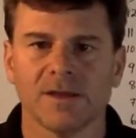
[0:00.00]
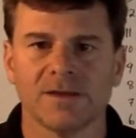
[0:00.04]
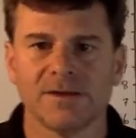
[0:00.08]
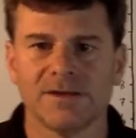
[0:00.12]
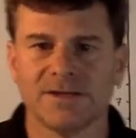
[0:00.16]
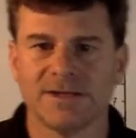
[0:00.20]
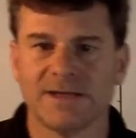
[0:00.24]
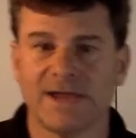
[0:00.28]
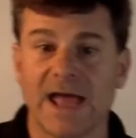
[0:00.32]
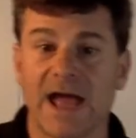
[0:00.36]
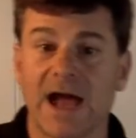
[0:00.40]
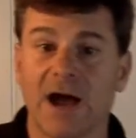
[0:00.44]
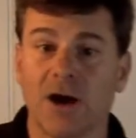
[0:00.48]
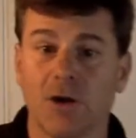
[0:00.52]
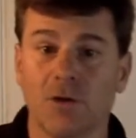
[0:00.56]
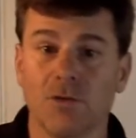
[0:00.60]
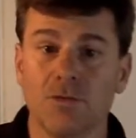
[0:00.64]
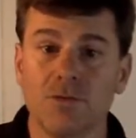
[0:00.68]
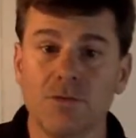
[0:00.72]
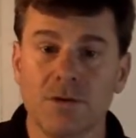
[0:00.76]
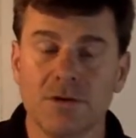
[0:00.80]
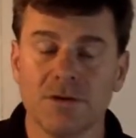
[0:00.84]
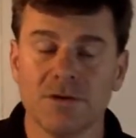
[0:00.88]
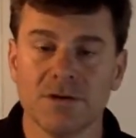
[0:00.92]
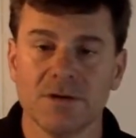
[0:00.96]

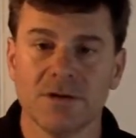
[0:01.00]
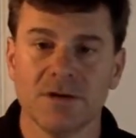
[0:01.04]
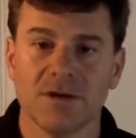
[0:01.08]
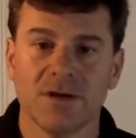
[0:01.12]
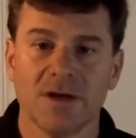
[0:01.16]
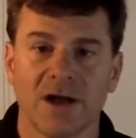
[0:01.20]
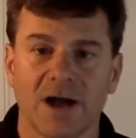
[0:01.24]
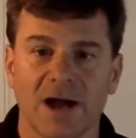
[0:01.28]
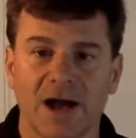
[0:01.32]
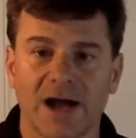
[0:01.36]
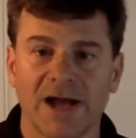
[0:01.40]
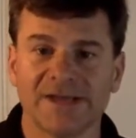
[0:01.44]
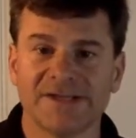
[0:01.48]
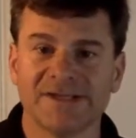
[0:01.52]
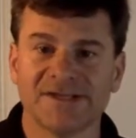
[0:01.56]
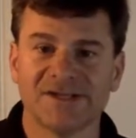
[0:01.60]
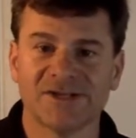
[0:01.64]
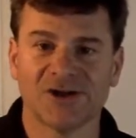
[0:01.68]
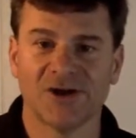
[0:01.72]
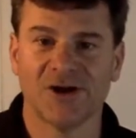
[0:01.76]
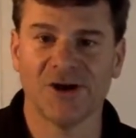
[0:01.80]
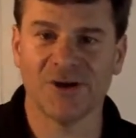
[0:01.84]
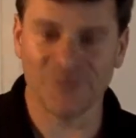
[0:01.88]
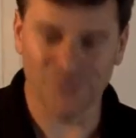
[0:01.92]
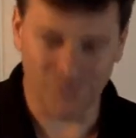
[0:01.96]
Now
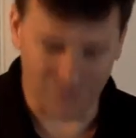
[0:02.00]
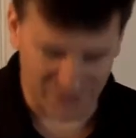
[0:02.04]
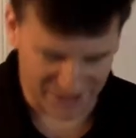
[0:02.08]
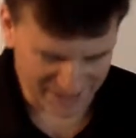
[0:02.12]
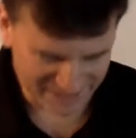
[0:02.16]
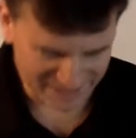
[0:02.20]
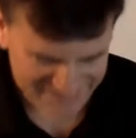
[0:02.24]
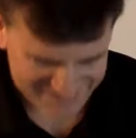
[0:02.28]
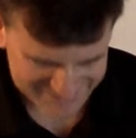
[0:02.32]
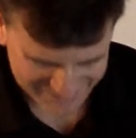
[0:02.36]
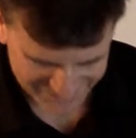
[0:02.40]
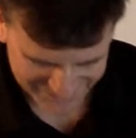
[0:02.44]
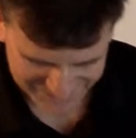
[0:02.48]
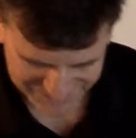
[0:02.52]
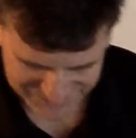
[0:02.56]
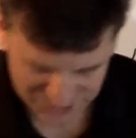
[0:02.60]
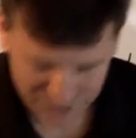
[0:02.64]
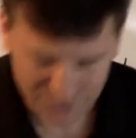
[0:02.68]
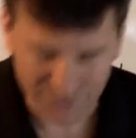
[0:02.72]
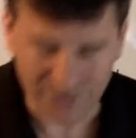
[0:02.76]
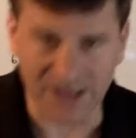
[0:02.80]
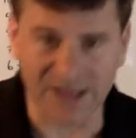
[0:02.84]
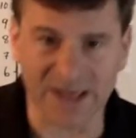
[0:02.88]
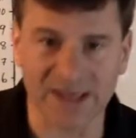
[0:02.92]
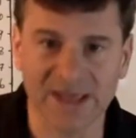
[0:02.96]
what I start
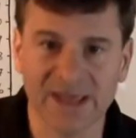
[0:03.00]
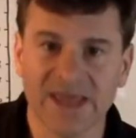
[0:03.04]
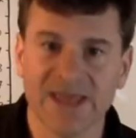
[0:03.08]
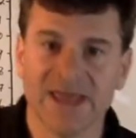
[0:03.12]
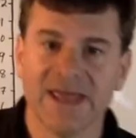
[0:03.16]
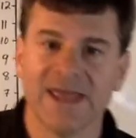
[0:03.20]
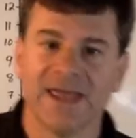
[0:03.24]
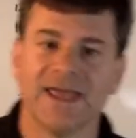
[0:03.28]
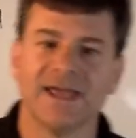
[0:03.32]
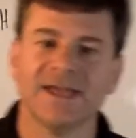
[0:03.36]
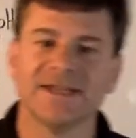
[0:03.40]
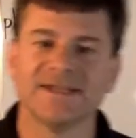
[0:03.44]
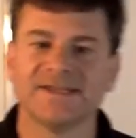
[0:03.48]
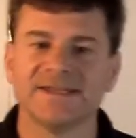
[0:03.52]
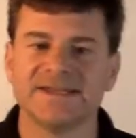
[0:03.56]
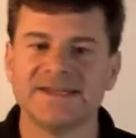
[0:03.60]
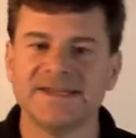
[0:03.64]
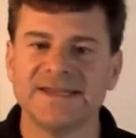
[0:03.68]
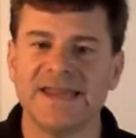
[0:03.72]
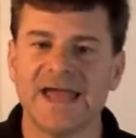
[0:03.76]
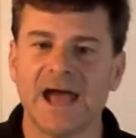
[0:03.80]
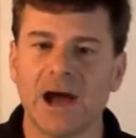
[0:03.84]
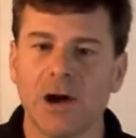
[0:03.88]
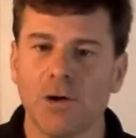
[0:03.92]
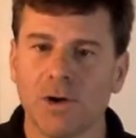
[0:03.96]
doing is
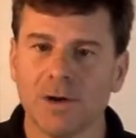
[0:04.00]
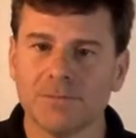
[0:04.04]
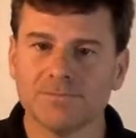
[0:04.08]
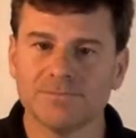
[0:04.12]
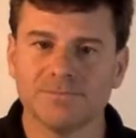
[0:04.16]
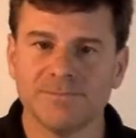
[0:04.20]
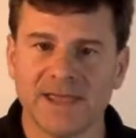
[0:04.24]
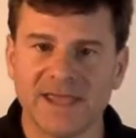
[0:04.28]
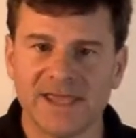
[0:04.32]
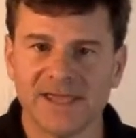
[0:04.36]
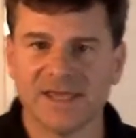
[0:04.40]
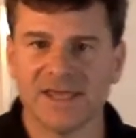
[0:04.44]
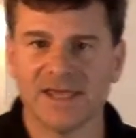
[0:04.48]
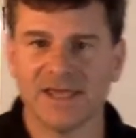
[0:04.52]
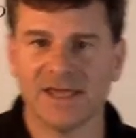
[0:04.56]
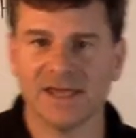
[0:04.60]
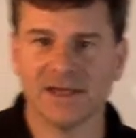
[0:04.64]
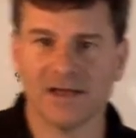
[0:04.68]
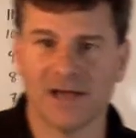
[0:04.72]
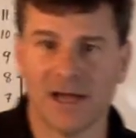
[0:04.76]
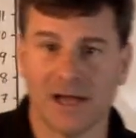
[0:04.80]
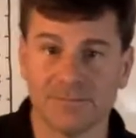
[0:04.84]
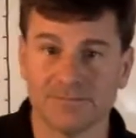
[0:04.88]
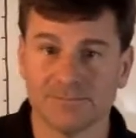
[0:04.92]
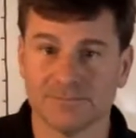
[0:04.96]
now
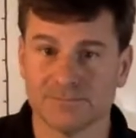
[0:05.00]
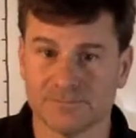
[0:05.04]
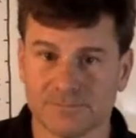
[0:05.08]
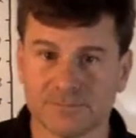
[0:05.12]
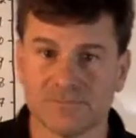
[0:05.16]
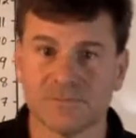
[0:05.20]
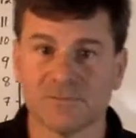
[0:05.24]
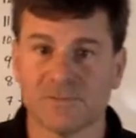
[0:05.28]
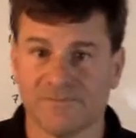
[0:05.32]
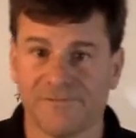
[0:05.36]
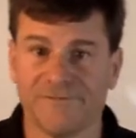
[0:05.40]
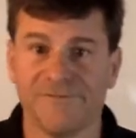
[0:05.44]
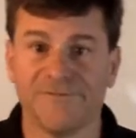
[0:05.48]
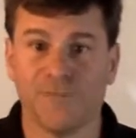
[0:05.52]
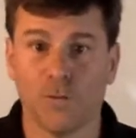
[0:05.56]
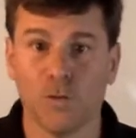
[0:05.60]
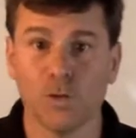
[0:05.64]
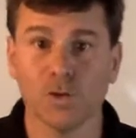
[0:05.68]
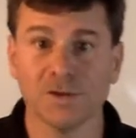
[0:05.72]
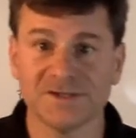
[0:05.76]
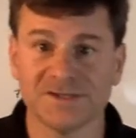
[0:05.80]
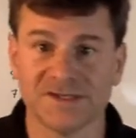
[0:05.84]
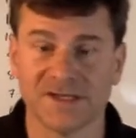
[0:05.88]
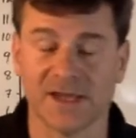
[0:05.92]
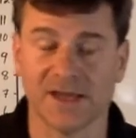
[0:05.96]
I'm
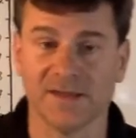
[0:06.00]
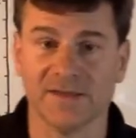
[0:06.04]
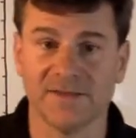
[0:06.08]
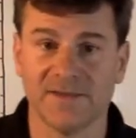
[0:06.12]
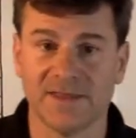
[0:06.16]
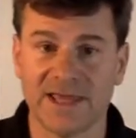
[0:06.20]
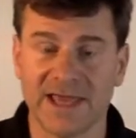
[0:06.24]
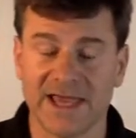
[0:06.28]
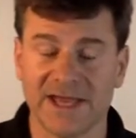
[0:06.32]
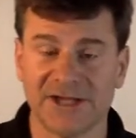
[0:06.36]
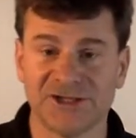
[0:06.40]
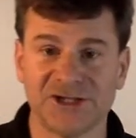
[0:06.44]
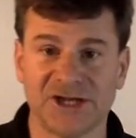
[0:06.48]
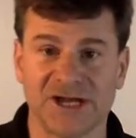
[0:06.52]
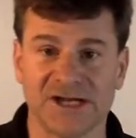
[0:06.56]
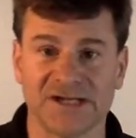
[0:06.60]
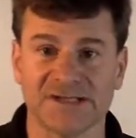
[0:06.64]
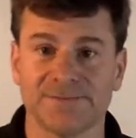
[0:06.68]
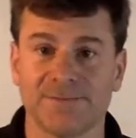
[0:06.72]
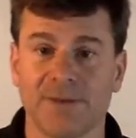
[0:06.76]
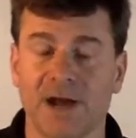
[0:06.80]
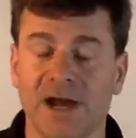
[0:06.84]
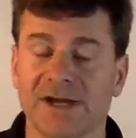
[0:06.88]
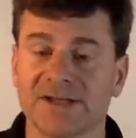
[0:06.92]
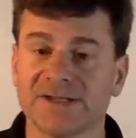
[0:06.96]
forcing the
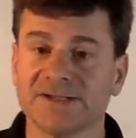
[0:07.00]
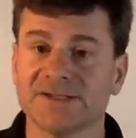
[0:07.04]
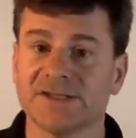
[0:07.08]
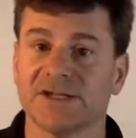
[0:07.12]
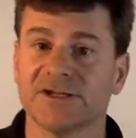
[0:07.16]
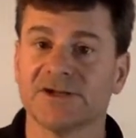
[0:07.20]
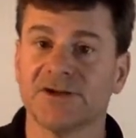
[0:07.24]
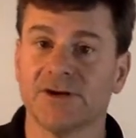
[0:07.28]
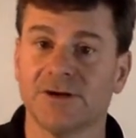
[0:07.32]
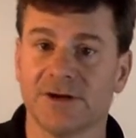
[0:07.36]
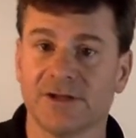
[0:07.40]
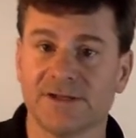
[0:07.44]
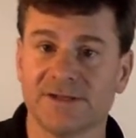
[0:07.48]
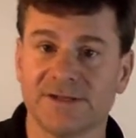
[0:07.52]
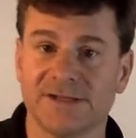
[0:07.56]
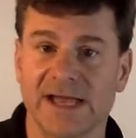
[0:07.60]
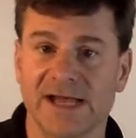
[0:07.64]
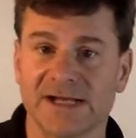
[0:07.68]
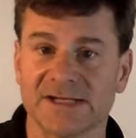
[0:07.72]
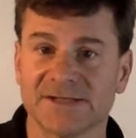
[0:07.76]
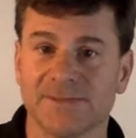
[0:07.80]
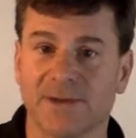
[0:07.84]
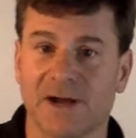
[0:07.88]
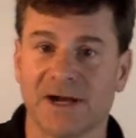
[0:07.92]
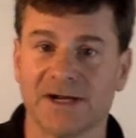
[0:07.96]
HX minus to turn into
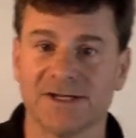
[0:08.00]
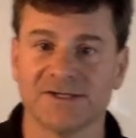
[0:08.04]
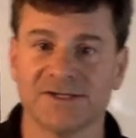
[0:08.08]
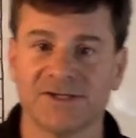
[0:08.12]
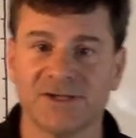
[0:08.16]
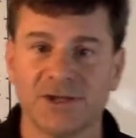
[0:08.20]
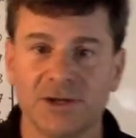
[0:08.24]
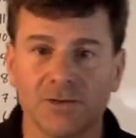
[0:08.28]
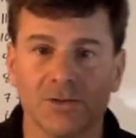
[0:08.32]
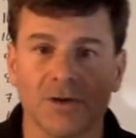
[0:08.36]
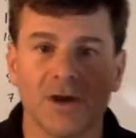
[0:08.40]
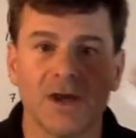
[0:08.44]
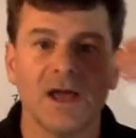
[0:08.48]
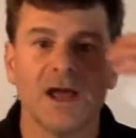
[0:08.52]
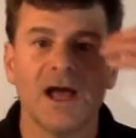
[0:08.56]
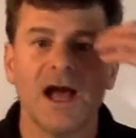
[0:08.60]
X minus 2.